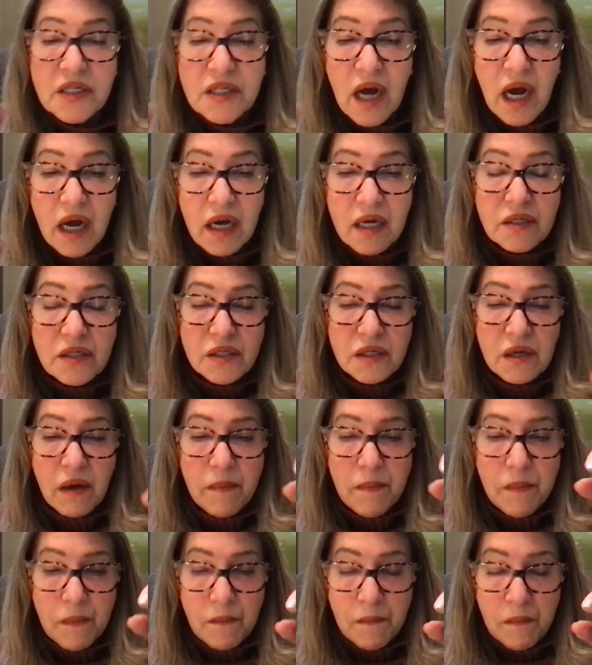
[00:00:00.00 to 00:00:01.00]
does
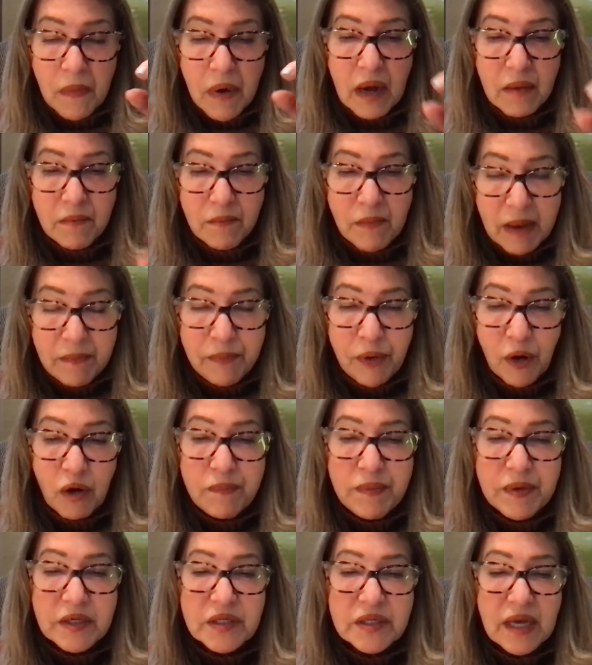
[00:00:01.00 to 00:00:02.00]
my
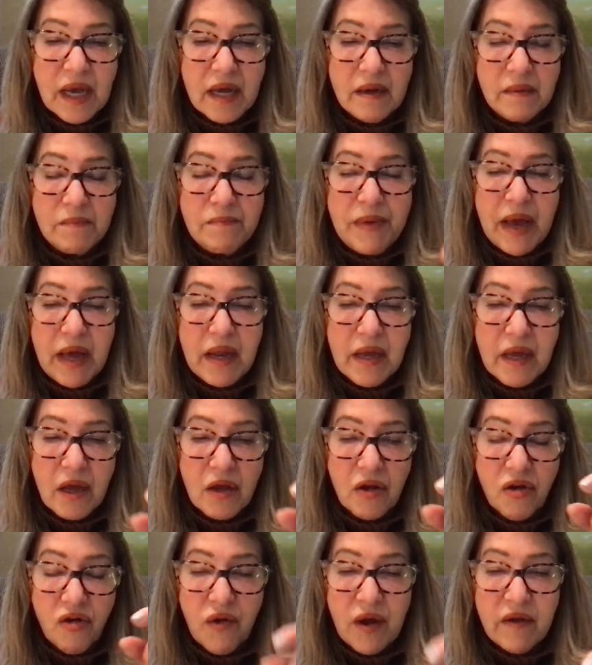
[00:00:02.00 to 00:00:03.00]
purpose and embedding
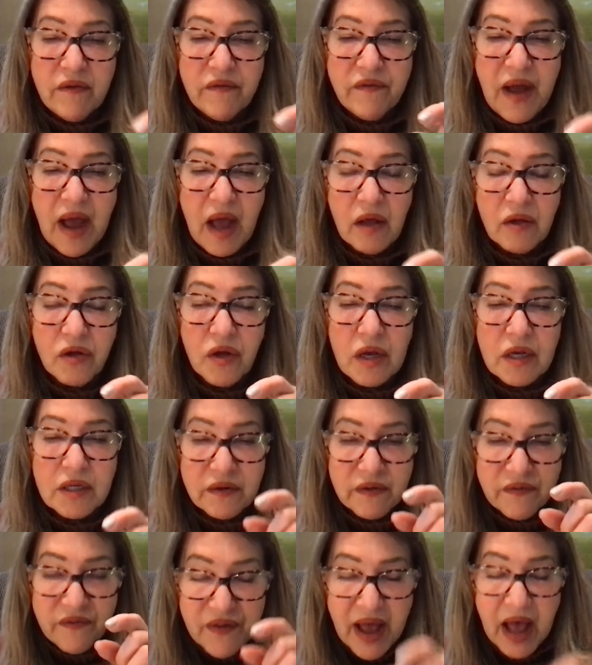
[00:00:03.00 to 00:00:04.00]
it create value? Is
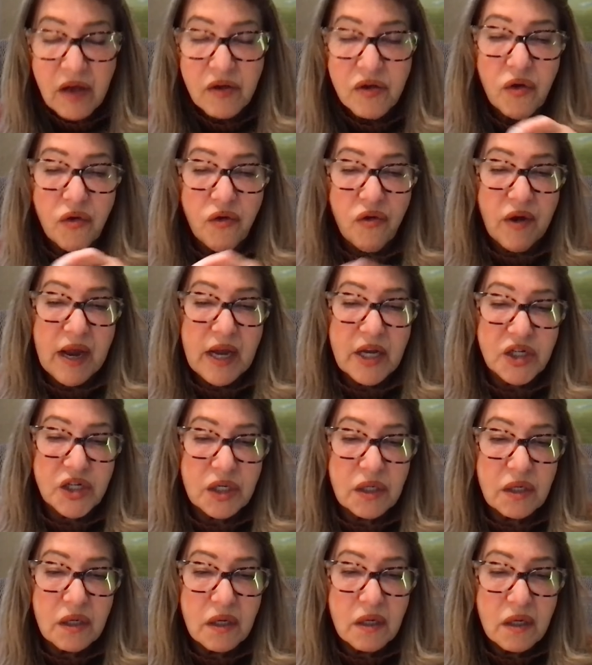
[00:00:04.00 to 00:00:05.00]
it value creation?